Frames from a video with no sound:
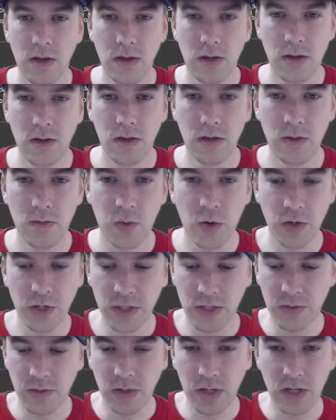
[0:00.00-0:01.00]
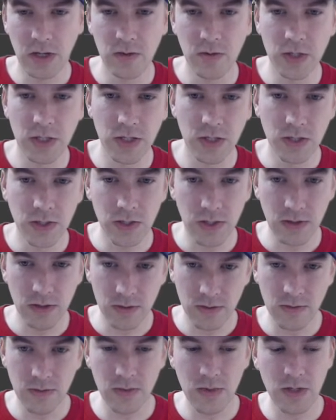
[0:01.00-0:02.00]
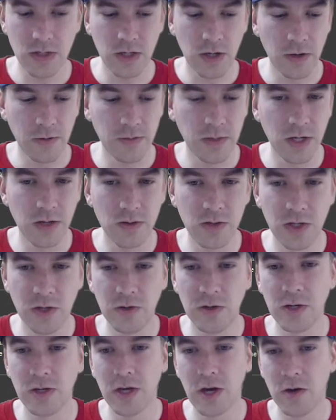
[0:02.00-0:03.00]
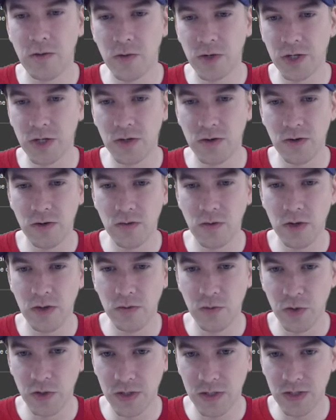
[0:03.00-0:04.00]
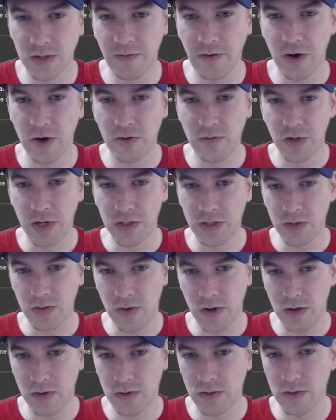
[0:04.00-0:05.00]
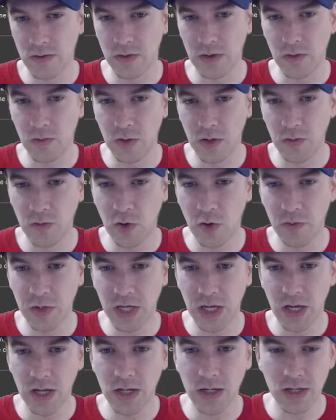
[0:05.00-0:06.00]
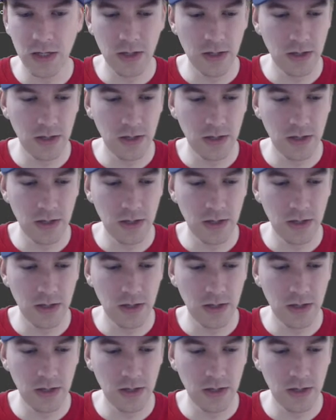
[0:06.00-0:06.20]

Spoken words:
in Project Spaghetti, which is a top-down 2D cowboy shooter where the bullets fired bounce around with a pinball mechanic.